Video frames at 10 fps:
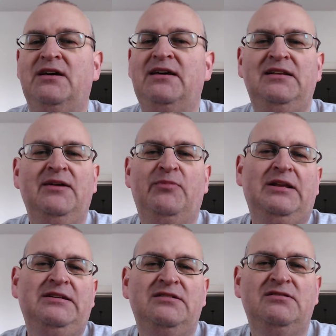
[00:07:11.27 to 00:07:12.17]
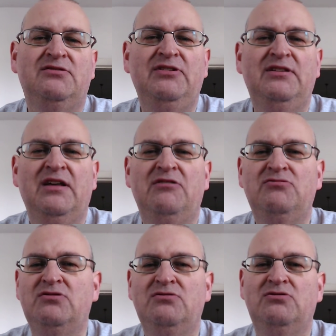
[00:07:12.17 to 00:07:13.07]
I ended up with
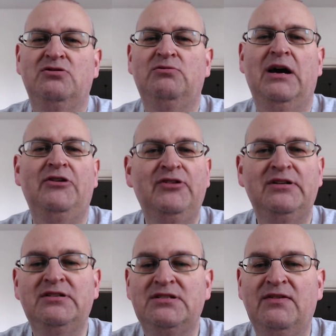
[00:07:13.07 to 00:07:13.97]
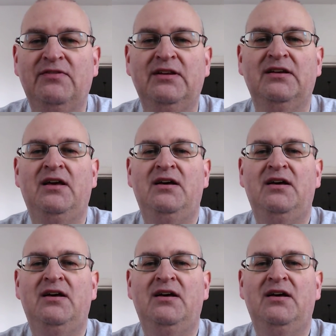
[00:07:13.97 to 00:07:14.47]
3,200 and something.